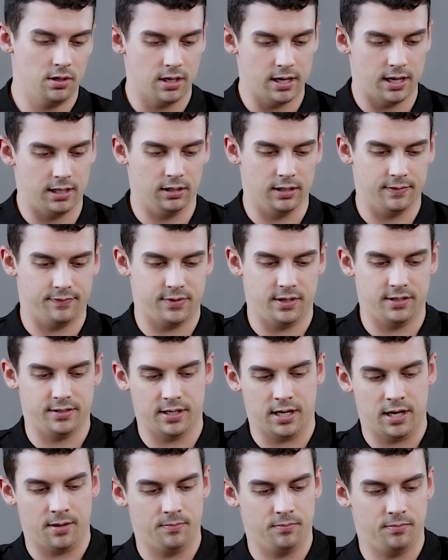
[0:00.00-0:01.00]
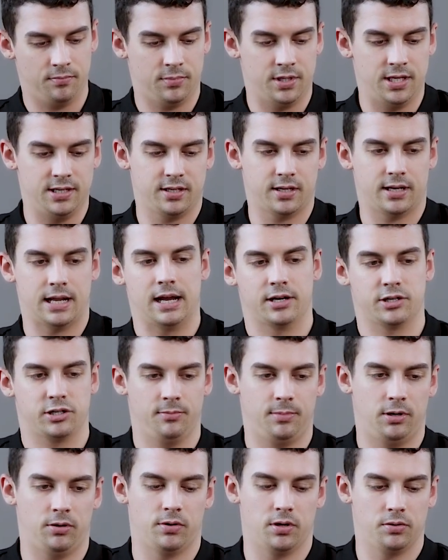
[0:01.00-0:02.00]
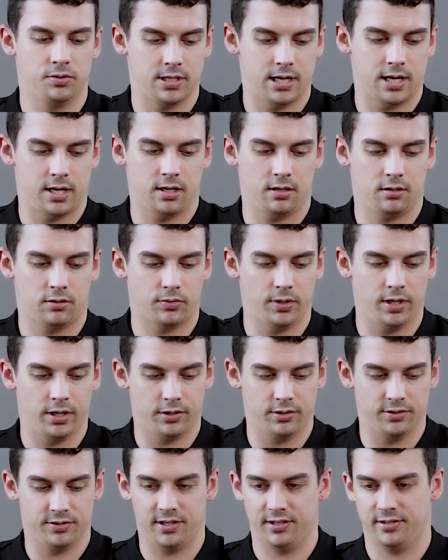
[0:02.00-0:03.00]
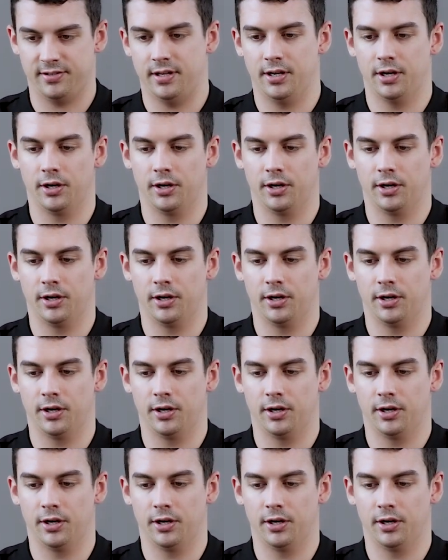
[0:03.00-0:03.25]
and lift these up. These can actually be rotated 360